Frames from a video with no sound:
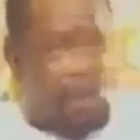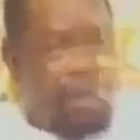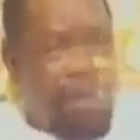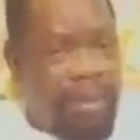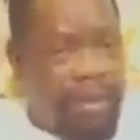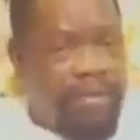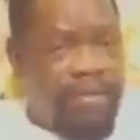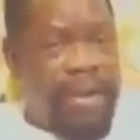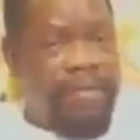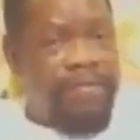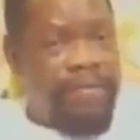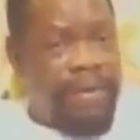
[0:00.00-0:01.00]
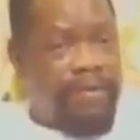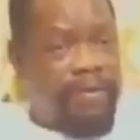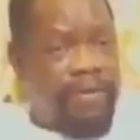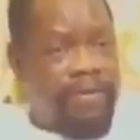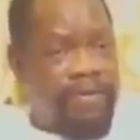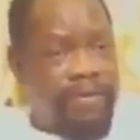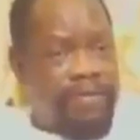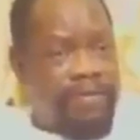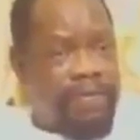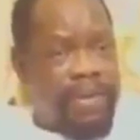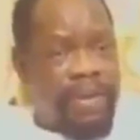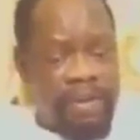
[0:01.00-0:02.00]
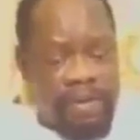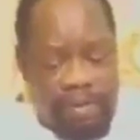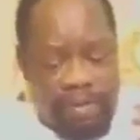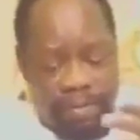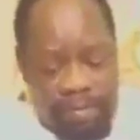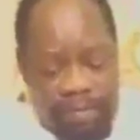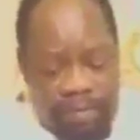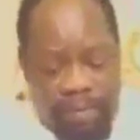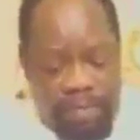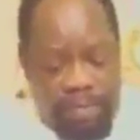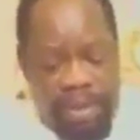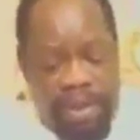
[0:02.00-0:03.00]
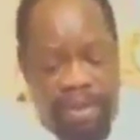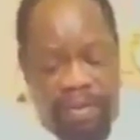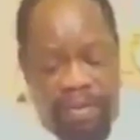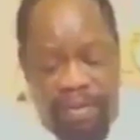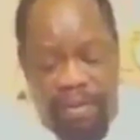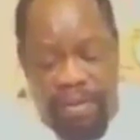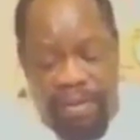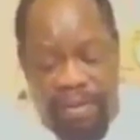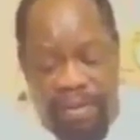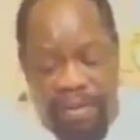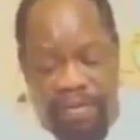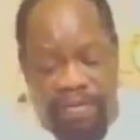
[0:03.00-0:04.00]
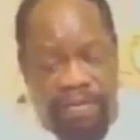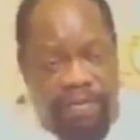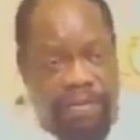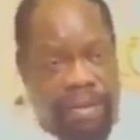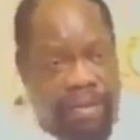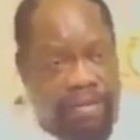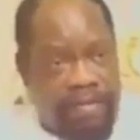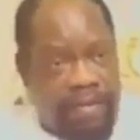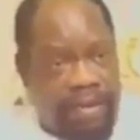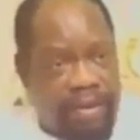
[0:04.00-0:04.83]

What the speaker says: The drafting was, in fact, my chief secretary